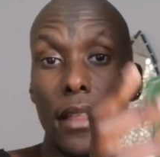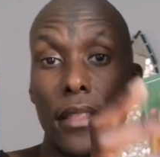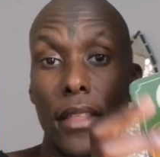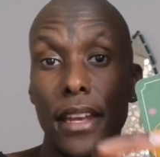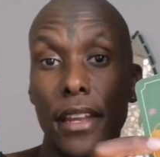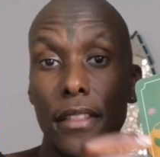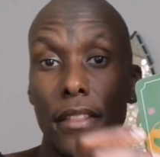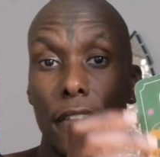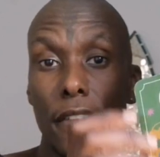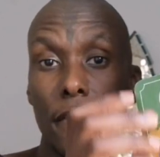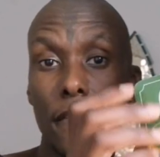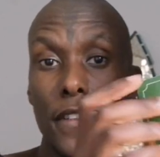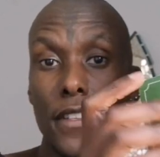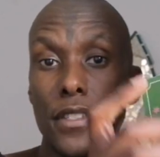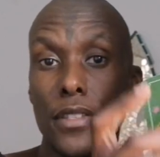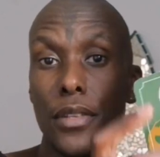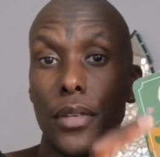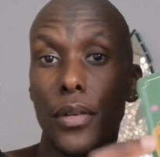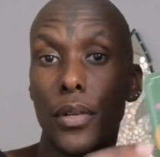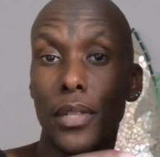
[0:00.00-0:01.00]
Then in the
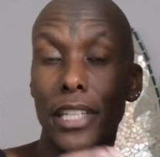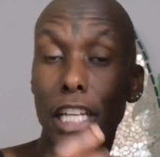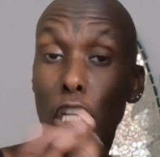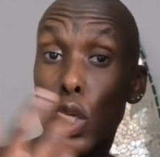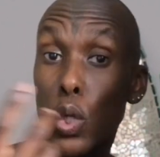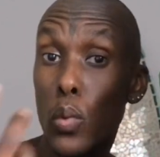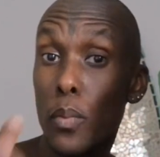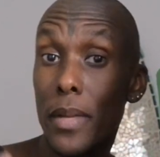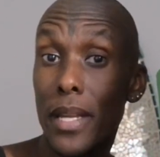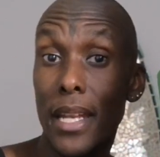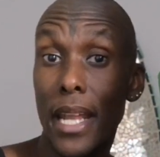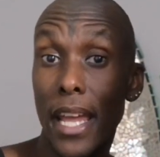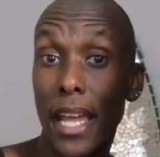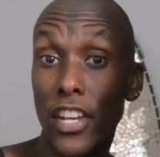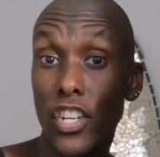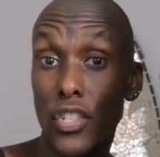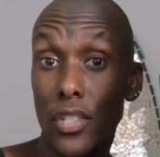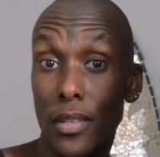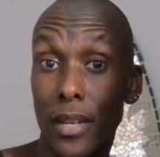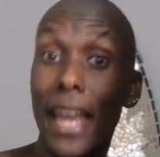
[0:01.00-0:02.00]
physical,
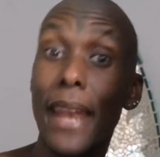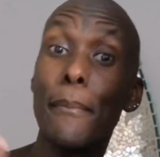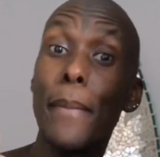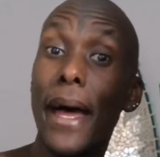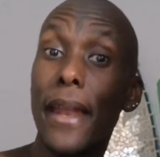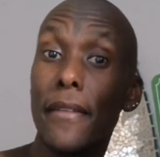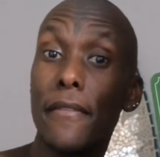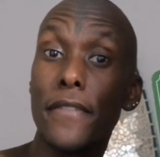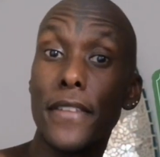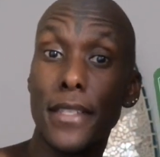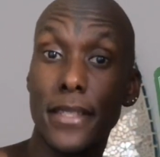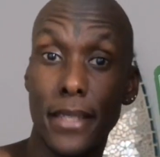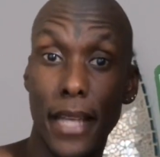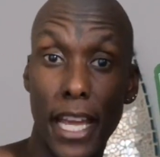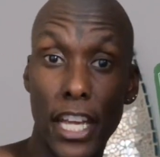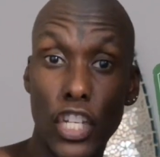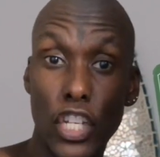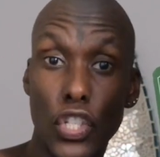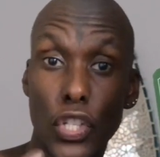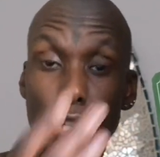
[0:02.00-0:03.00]
illumination and
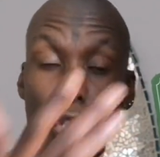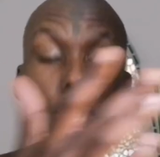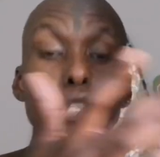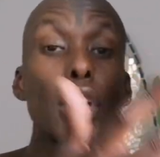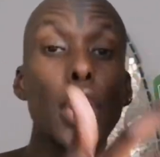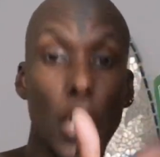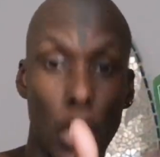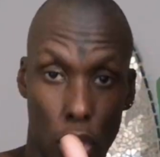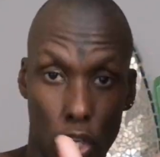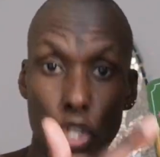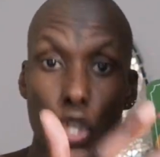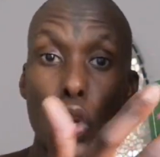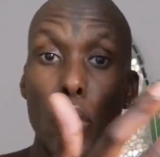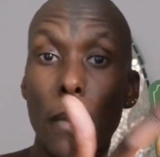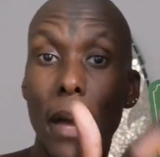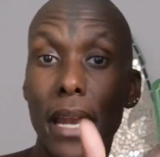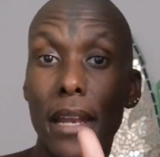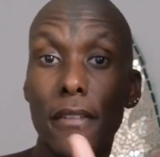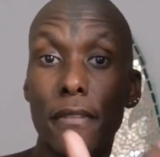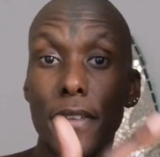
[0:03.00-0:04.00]
manifestations,
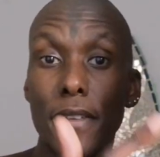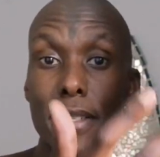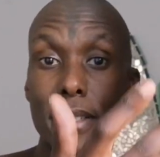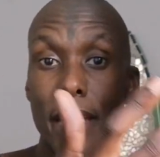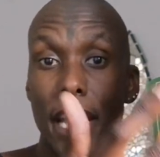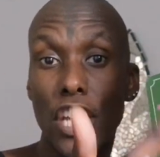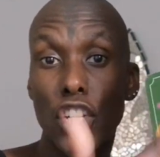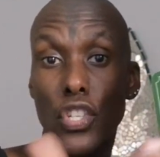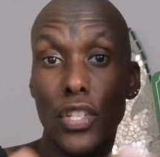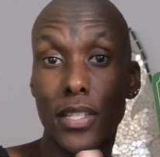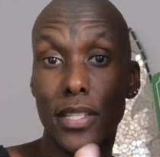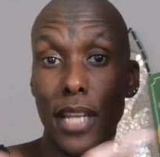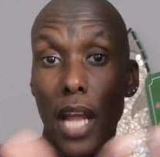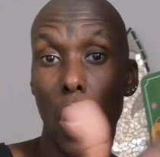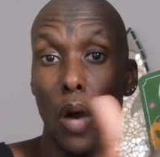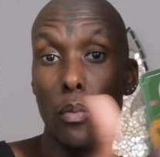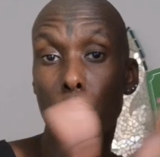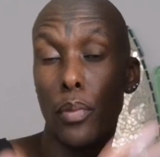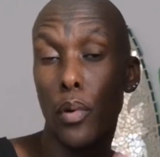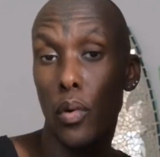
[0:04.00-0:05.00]
new manifestations
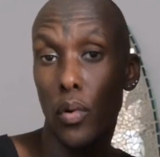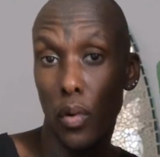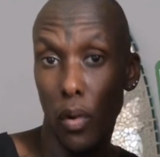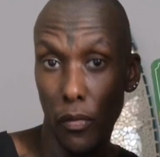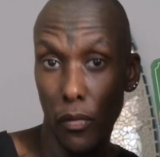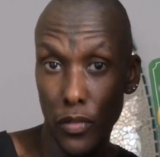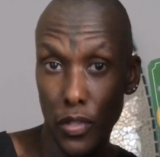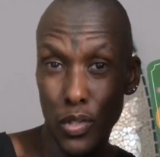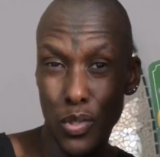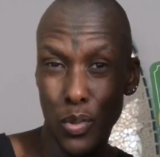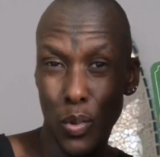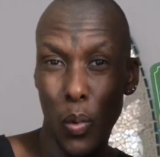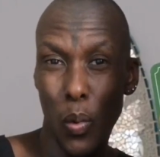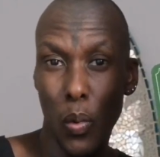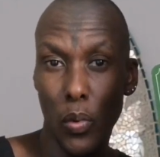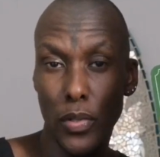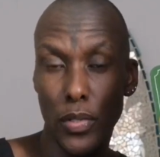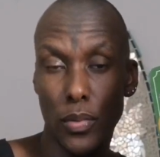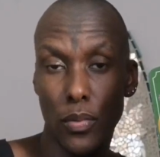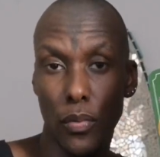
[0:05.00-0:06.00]
now born of
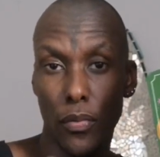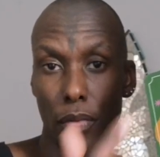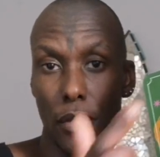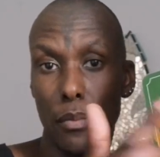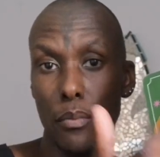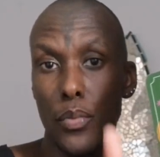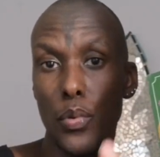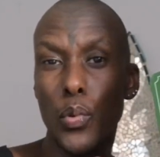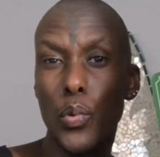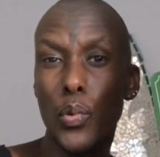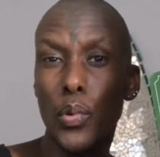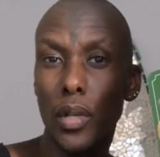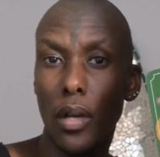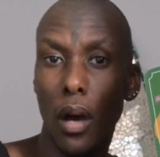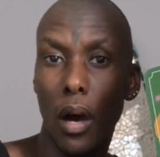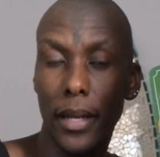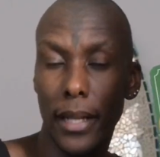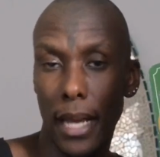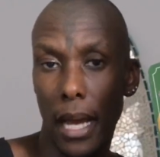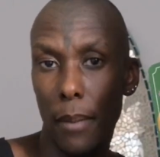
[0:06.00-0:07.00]
Source, with the moon
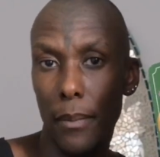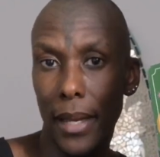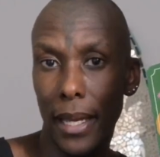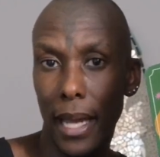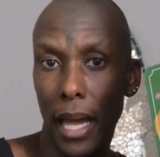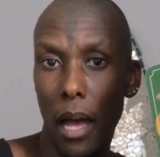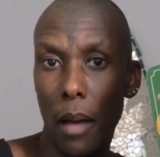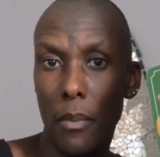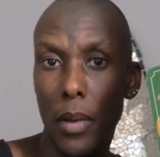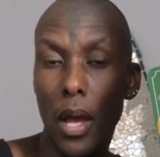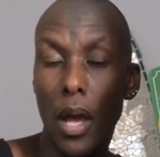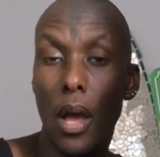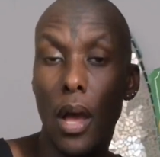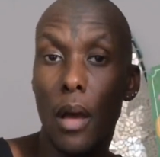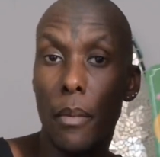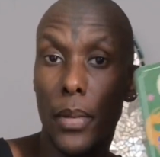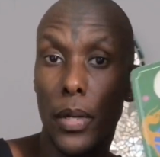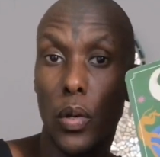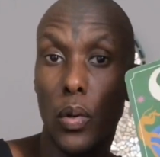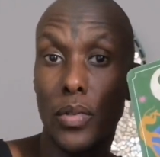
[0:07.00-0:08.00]
card coming up,
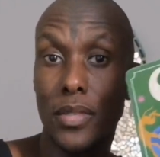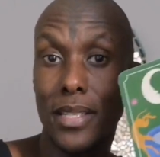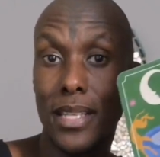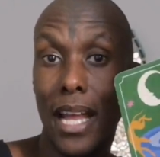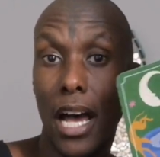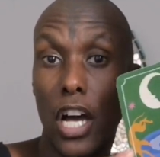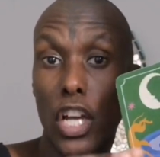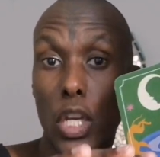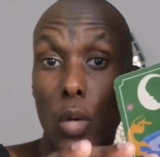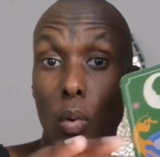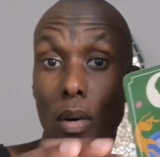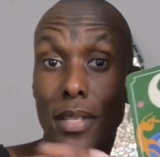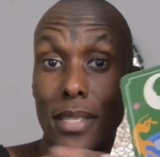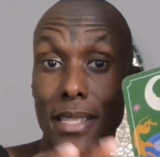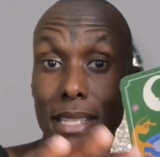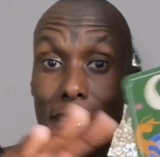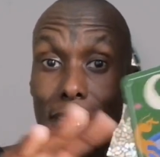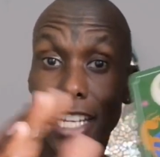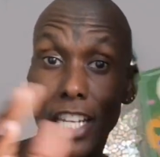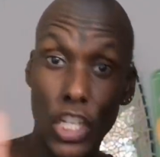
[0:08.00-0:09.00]
because now you are
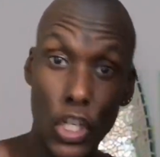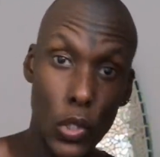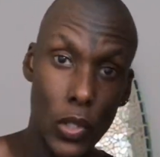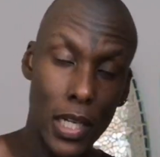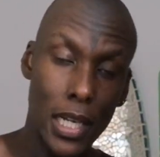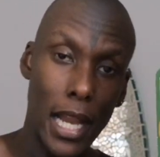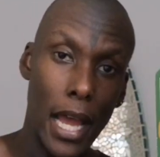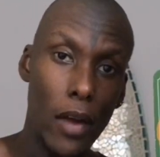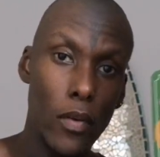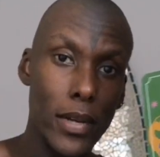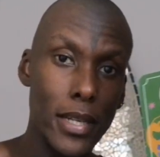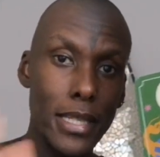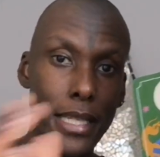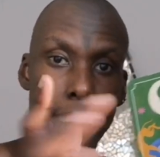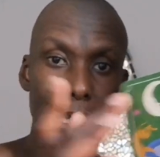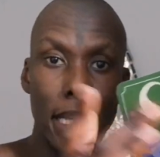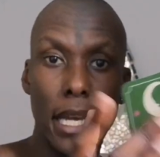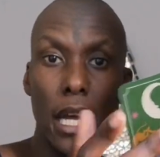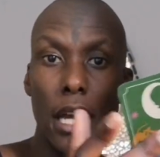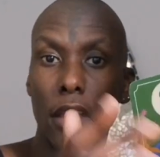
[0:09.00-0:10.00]
seen in your
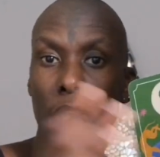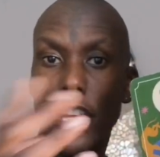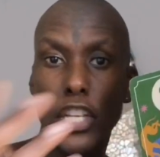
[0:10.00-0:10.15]
clarity.